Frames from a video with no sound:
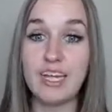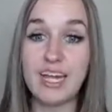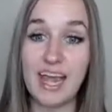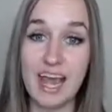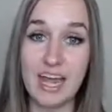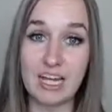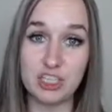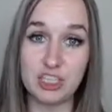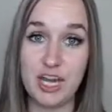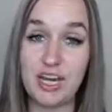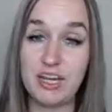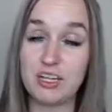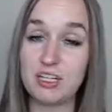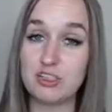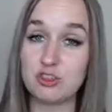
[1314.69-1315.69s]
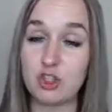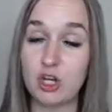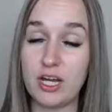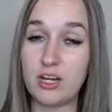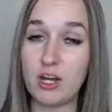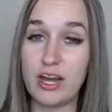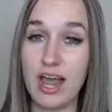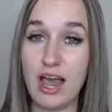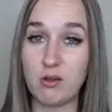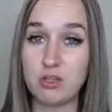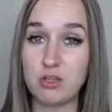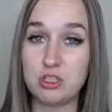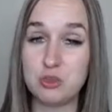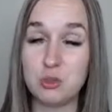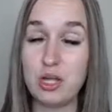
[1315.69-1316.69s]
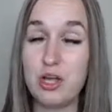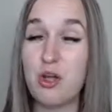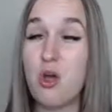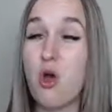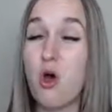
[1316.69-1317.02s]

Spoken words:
get educated and train on how to do it.